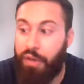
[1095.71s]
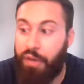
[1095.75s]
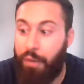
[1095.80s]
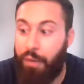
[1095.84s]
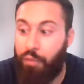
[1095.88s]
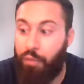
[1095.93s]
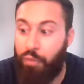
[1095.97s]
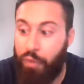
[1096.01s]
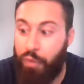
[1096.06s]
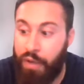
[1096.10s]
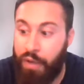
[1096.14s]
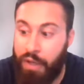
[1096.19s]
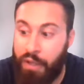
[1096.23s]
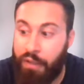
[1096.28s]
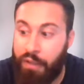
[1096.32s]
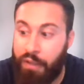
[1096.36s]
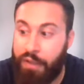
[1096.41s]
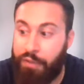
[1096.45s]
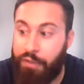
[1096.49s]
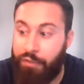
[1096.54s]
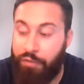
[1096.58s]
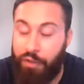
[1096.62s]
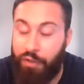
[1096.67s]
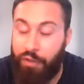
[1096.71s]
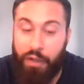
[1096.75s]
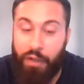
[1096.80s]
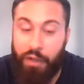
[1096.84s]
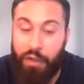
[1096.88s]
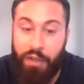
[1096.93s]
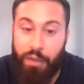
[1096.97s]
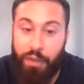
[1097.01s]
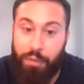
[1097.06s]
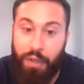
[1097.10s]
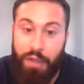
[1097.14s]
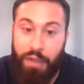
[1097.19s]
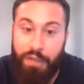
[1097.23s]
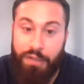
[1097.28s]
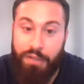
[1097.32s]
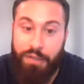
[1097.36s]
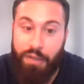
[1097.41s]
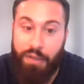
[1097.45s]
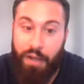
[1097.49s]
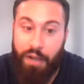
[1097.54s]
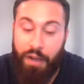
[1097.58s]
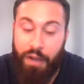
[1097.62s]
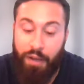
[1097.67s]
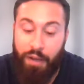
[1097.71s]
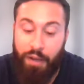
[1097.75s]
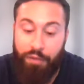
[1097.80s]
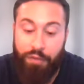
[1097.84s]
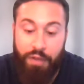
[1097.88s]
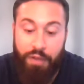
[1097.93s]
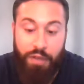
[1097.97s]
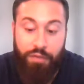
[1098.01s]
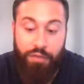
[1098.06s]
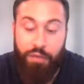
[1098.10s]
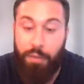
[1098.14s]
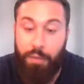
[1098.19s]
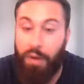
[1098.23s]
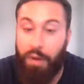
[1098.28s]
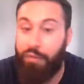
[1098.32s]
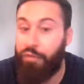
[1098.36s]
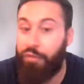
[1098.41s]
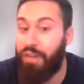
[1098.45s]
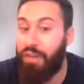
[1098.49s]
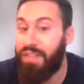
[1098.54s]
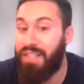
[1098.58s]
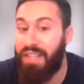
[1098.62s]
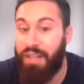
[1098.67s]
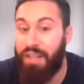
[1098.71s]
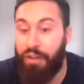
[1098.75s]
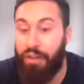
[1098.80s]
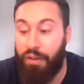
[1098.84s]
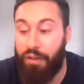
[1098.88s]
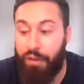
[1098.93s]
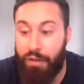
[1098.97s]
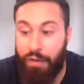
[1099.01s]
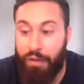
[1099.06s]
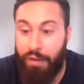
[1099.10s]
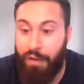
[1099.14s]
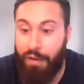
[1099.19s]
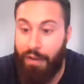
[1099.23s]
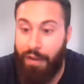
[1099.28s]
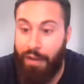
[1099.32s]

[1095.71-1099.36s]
I'm really fucking blessed. I have even my friends here.